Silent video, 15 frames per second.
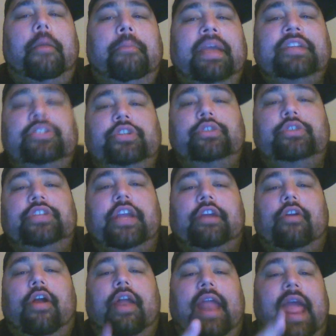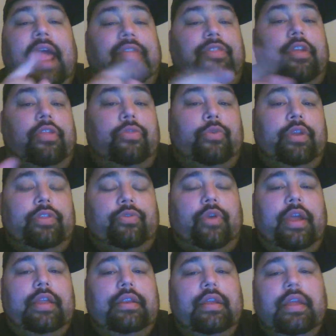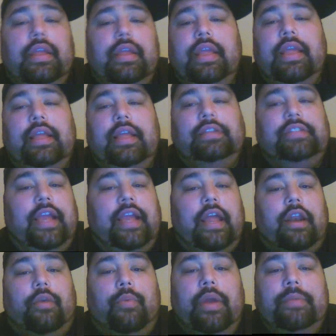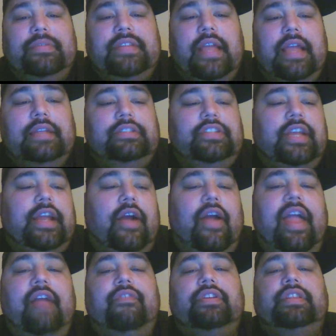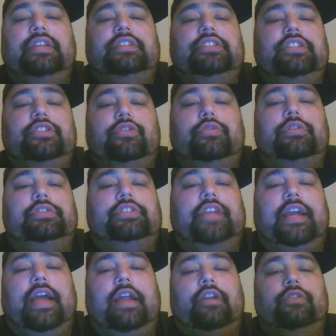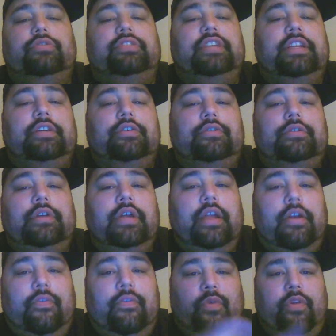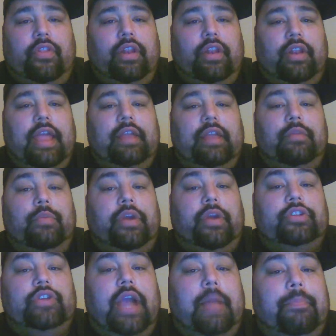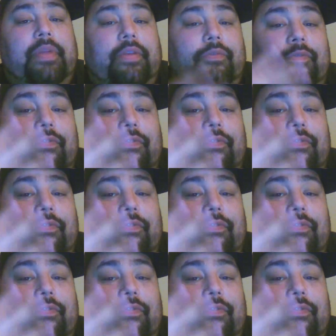Make sure you check her out at The Three Threat. Check out her websites. Check out everything she's doing. Check out her new single, For the Light. We're dropping